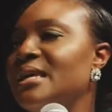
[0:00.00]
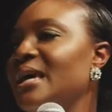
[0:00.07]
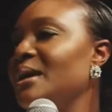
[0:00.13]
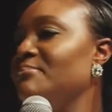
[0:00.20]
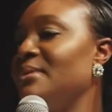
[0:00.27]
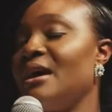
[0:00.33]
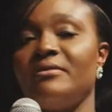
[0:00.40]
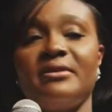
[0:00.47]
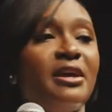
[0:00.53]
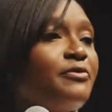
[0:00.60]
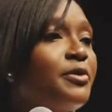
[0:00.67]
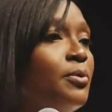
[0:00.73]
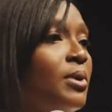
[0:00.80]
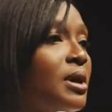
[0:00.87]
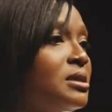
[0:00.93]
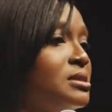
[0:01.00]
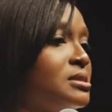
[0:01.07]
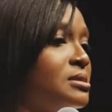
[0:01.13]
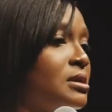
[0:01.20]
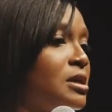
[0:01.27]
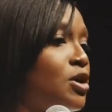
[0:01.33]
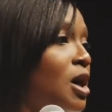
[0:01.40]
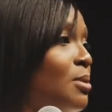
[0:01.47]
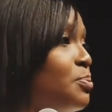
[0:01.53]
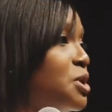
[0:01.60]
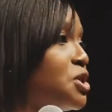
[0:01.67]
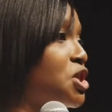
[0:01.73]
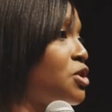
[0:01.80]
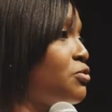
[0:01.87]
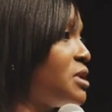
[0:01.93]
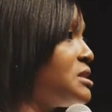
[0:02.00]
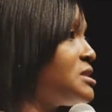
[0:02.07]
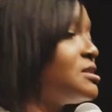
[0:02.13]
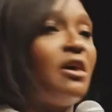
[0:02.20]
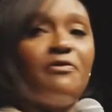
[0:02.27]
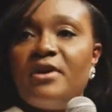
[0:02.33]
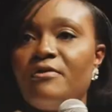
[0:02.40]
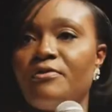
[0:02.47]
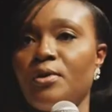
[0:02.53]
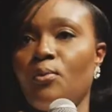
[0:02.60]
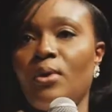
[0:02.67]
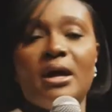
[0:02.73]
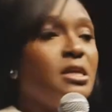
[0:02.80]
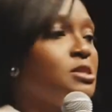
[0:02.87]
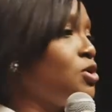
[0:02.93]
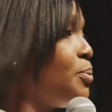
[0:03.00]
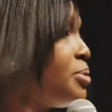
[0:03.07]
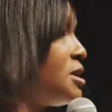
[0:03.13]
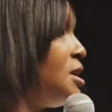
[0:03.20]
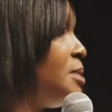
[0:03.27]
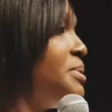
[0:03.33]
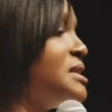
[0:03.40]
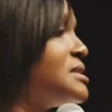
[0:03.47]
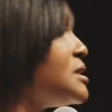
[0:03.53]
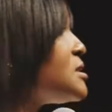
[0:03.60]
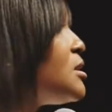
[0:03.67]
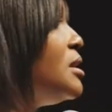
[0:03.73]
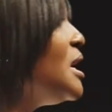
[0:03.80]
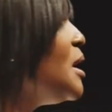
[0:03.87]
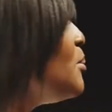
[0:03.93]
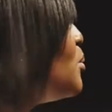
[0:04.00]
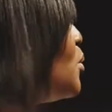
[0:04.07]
getting married. Everyone's accomplishing great stuff. Everyone is opening a business. God ain't